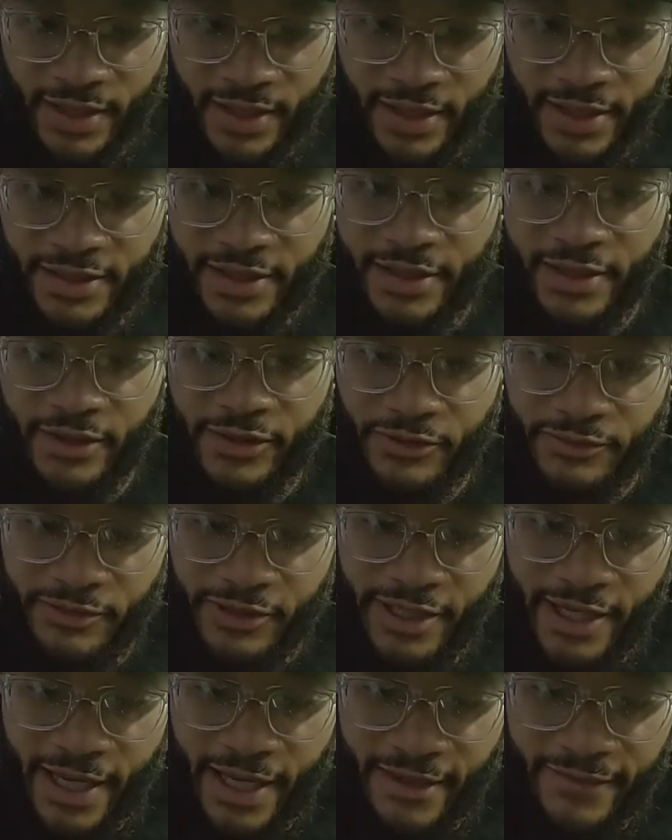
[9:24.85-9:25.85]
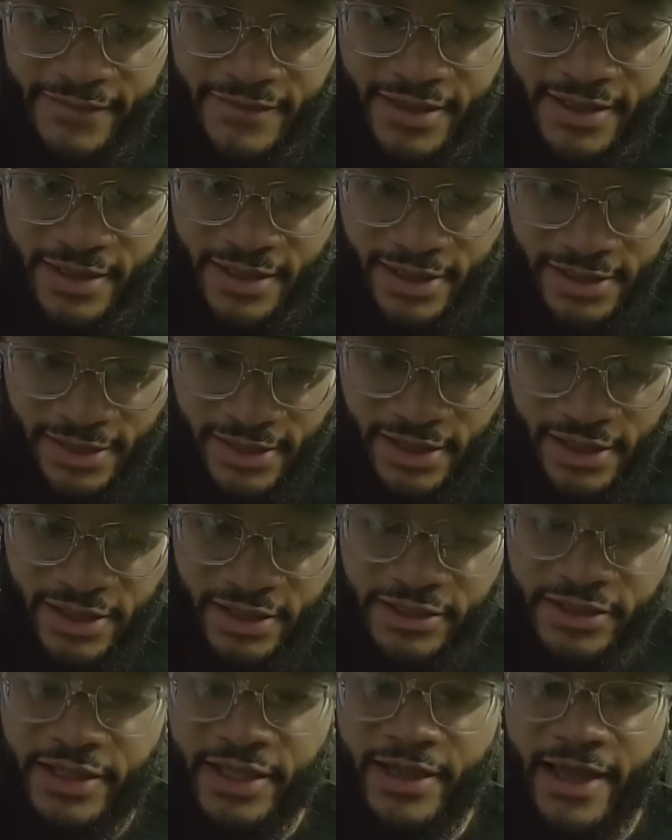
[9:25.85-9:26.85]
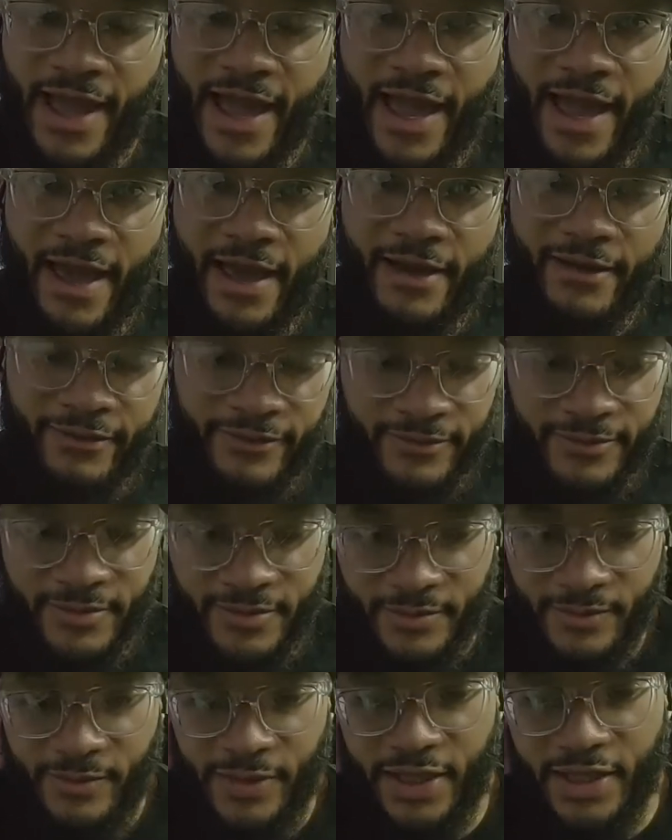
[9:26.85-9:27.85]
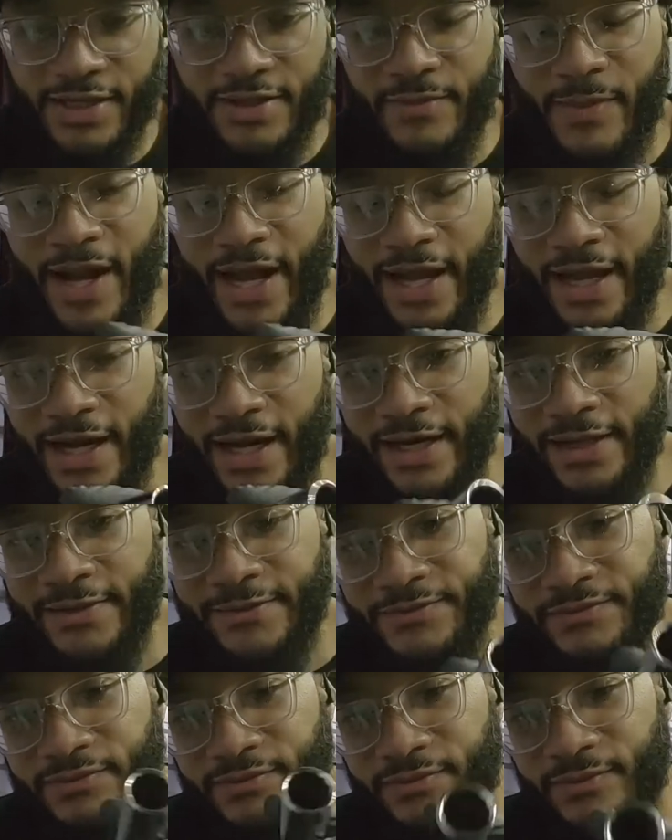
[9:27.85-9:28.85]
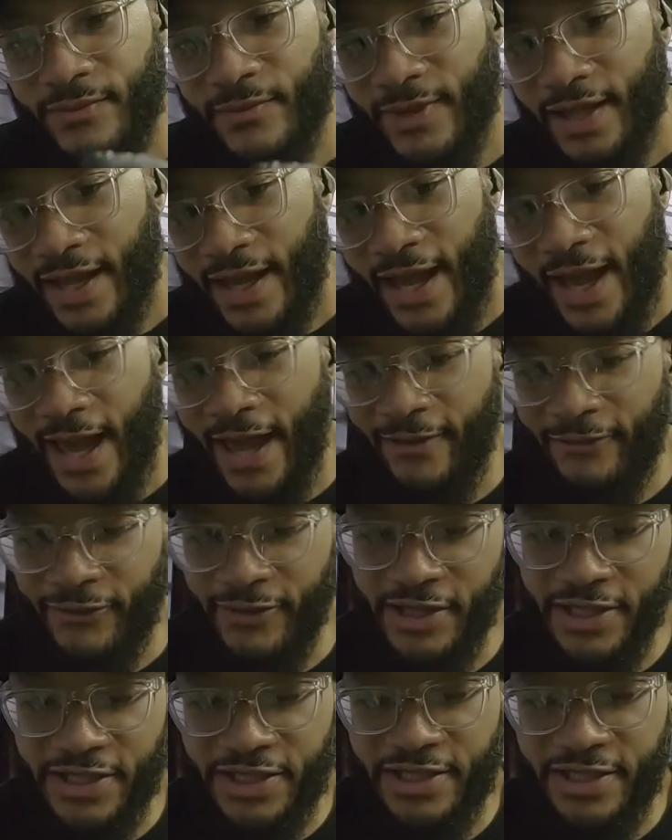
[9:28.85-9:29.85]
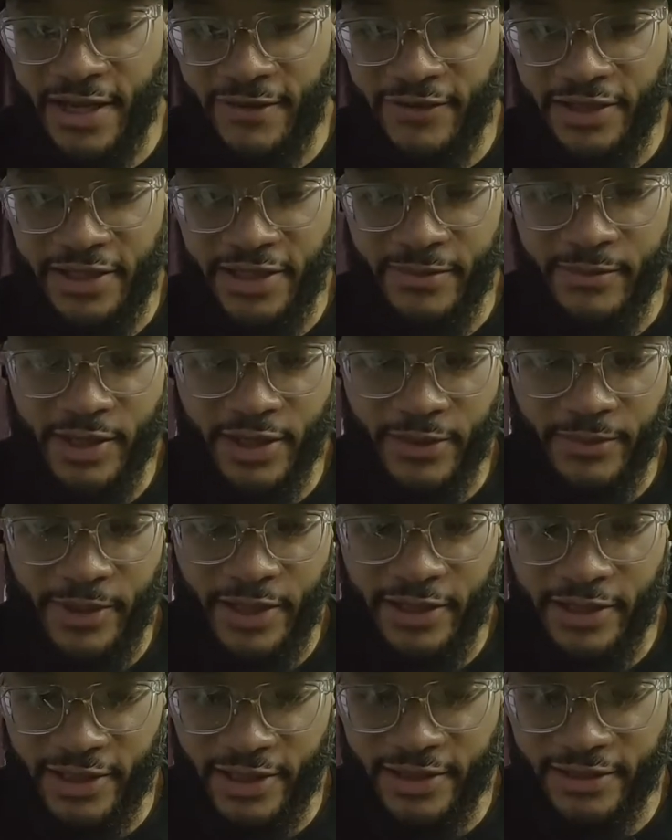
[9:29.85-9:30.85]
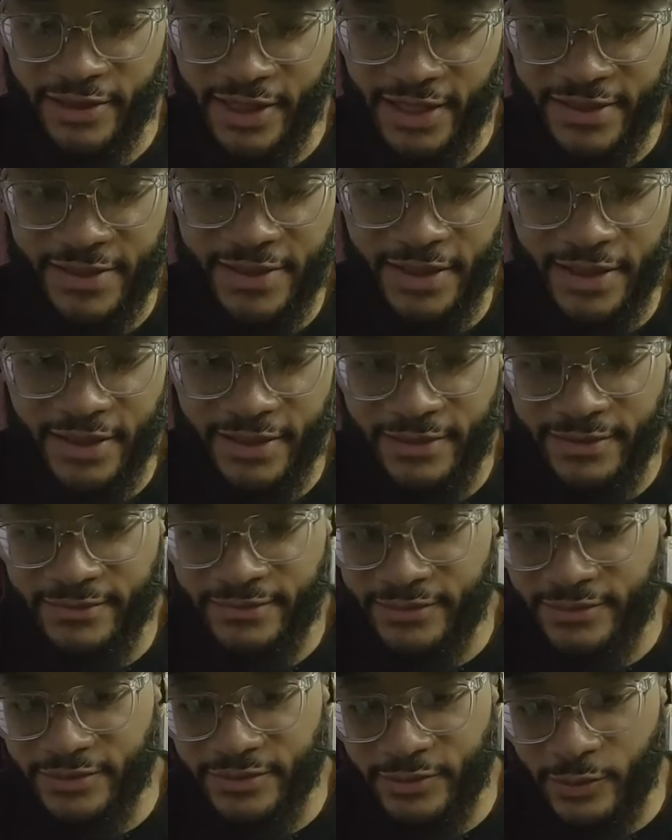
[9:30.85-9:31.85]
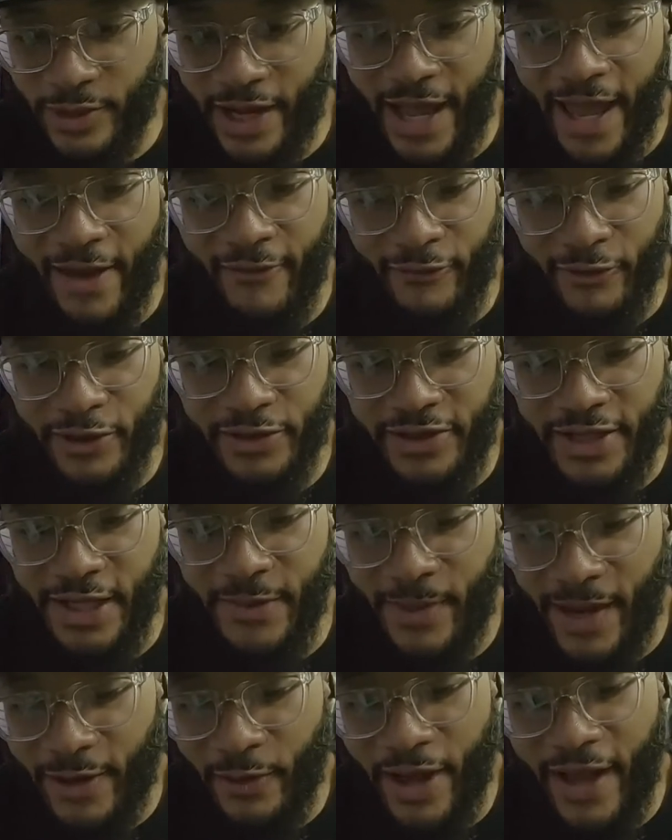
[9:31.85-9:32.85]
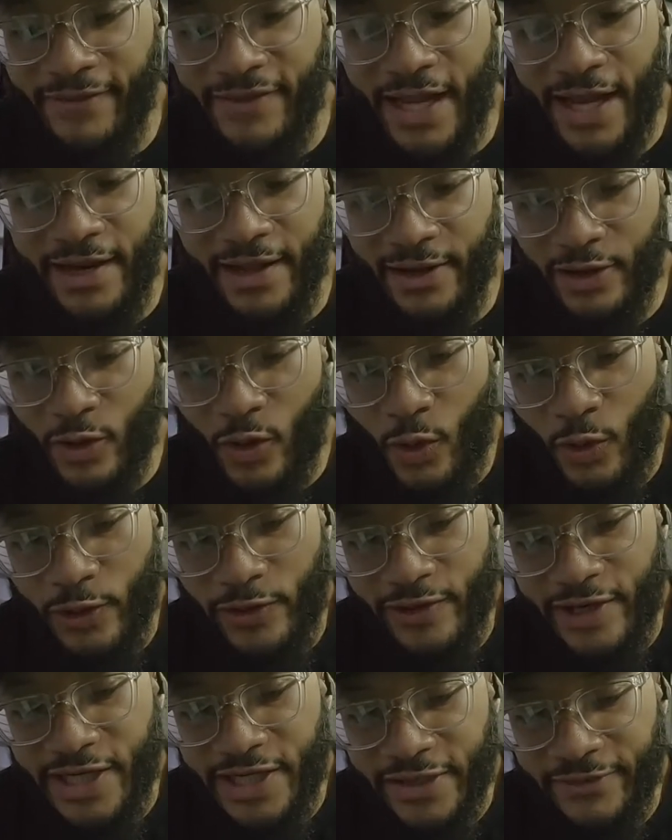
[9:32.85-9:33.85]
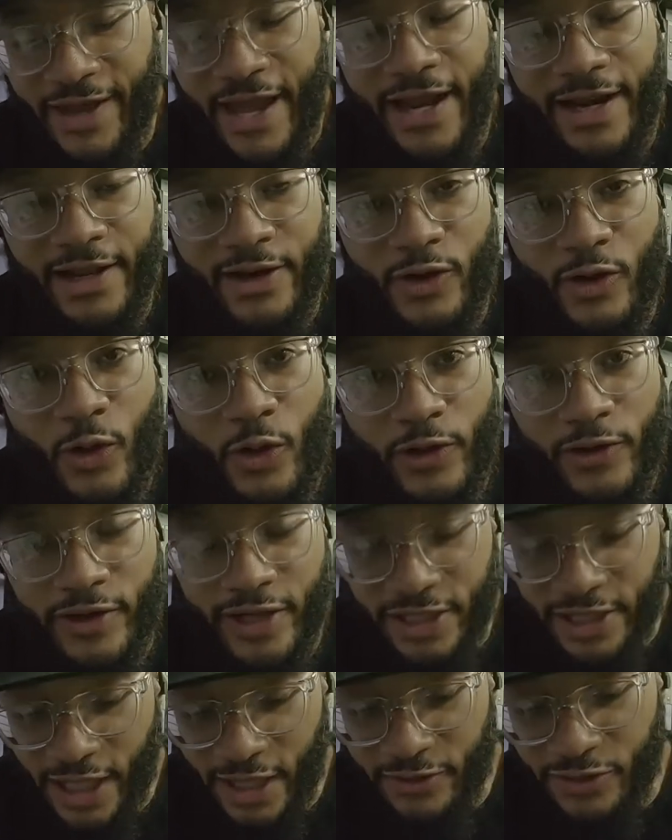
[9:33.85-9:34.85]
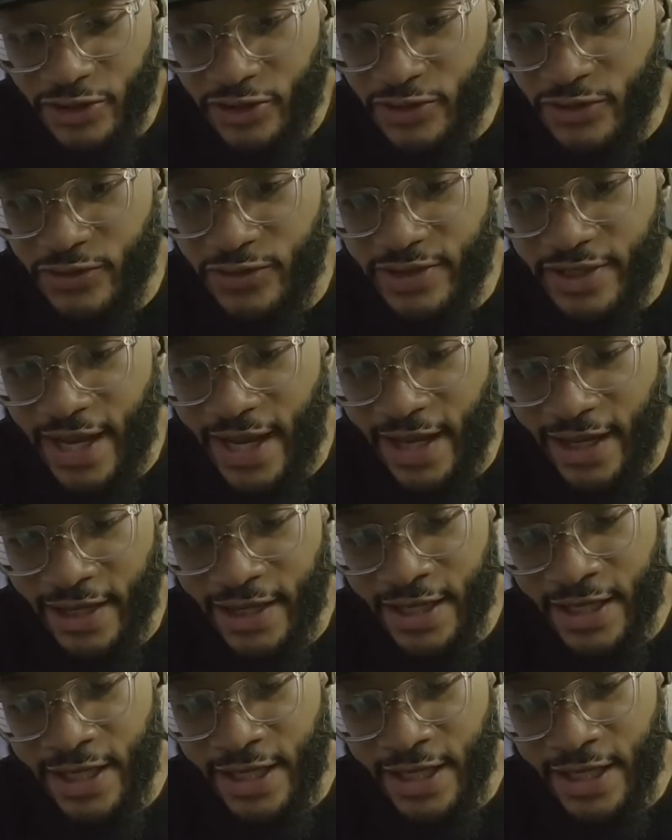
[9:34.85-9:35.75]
Into the 3/8 to the 1/2, because my 1/2 inch 17 millimeter, that's what I have for a deep. I don't have that in a 1/4 inch. If I had it in a 1/4 inch, I would just use that.